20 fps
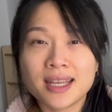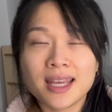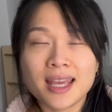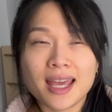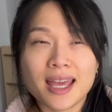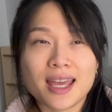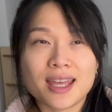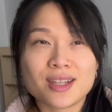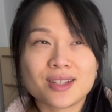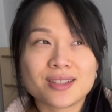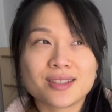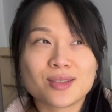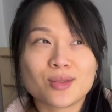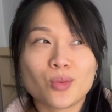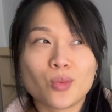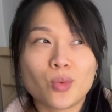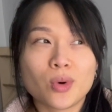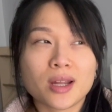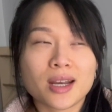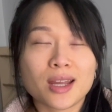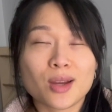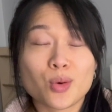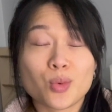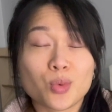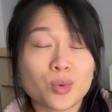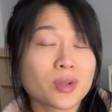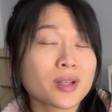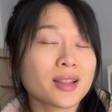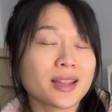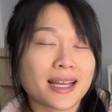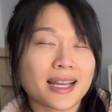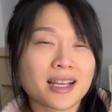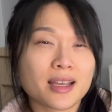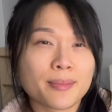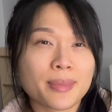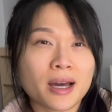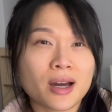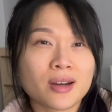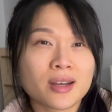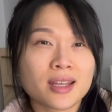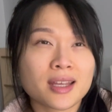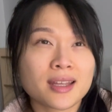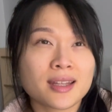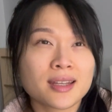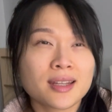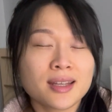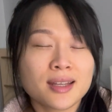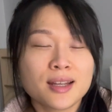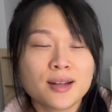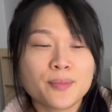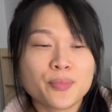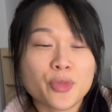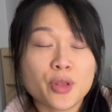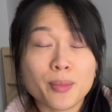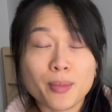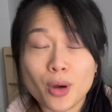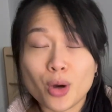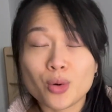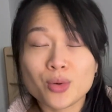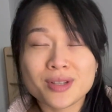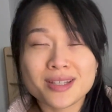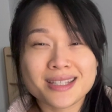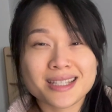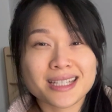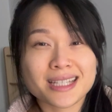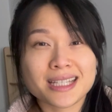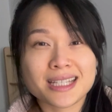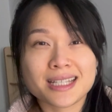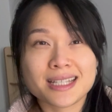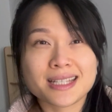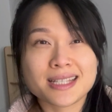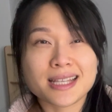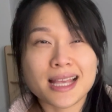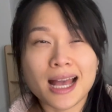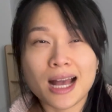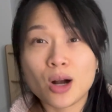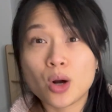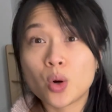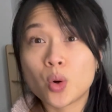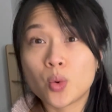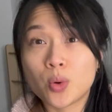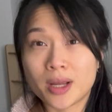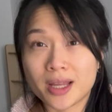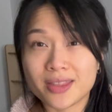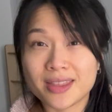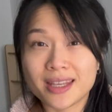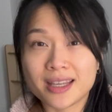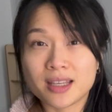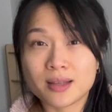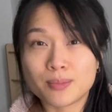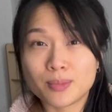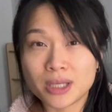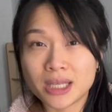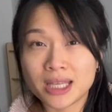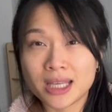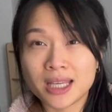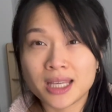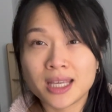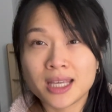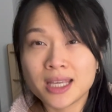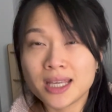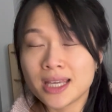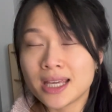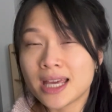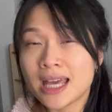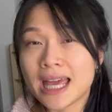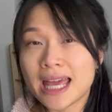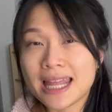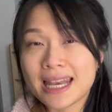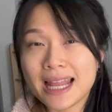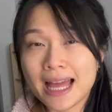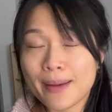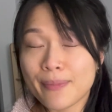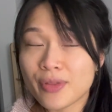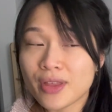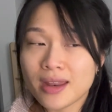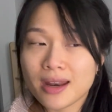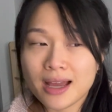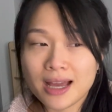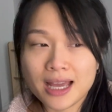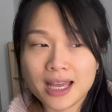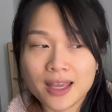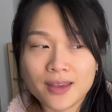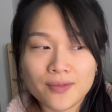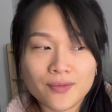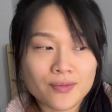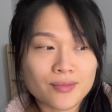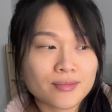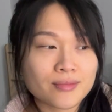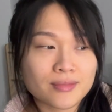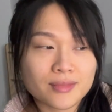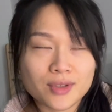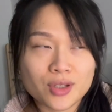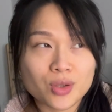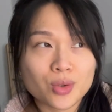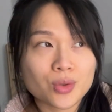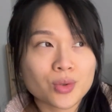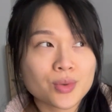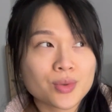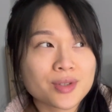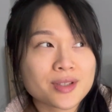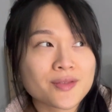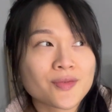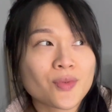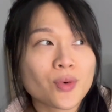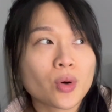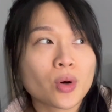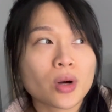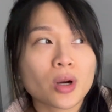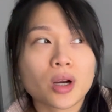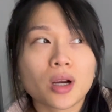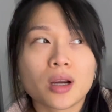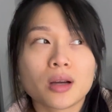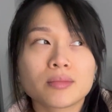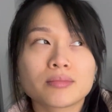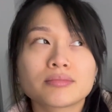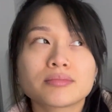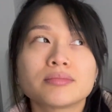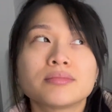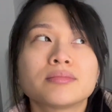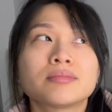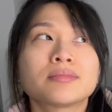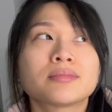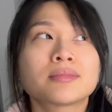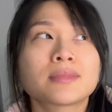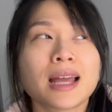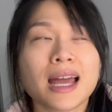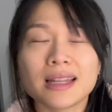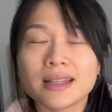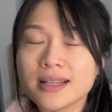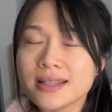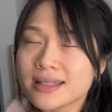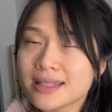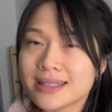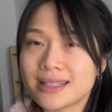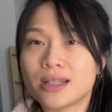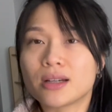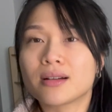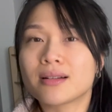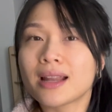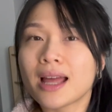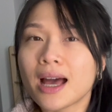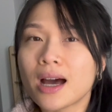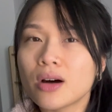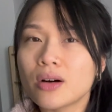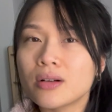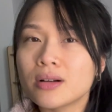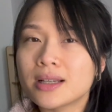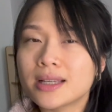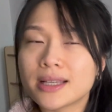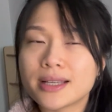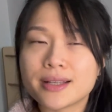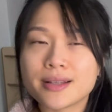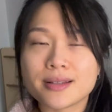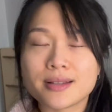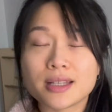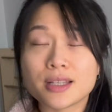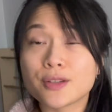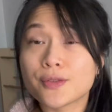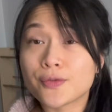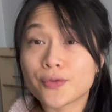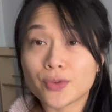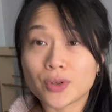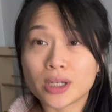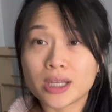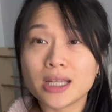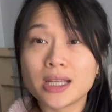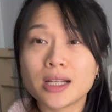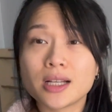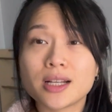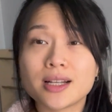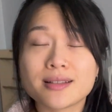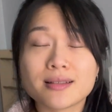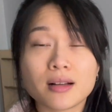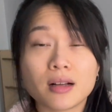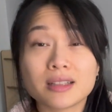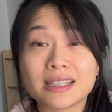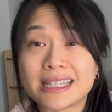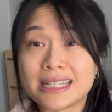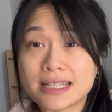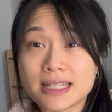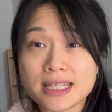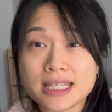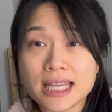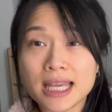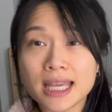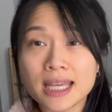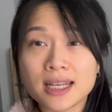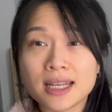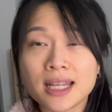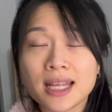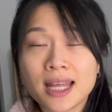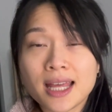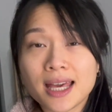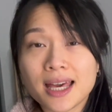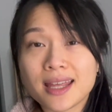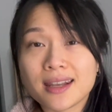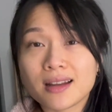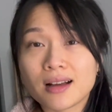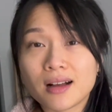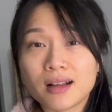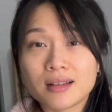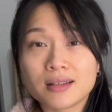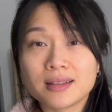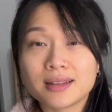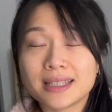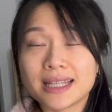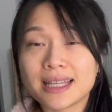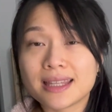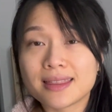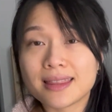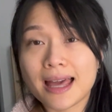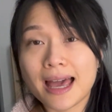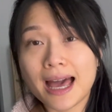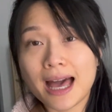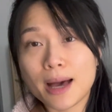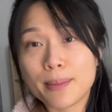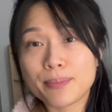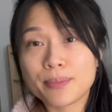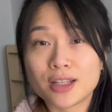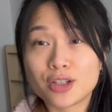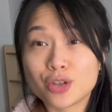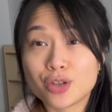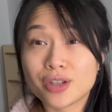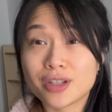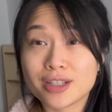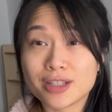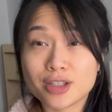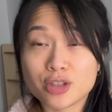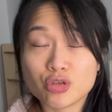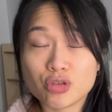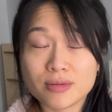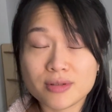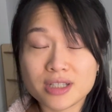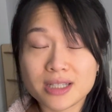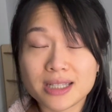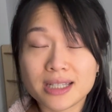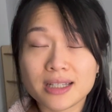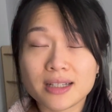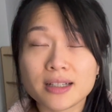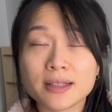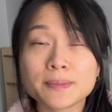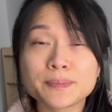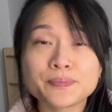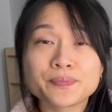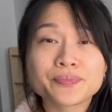And what I really like about it the most is how quick they could be. An app that I've used for at least a year now it's free. It's called Insight, and I'll link the app under the description here.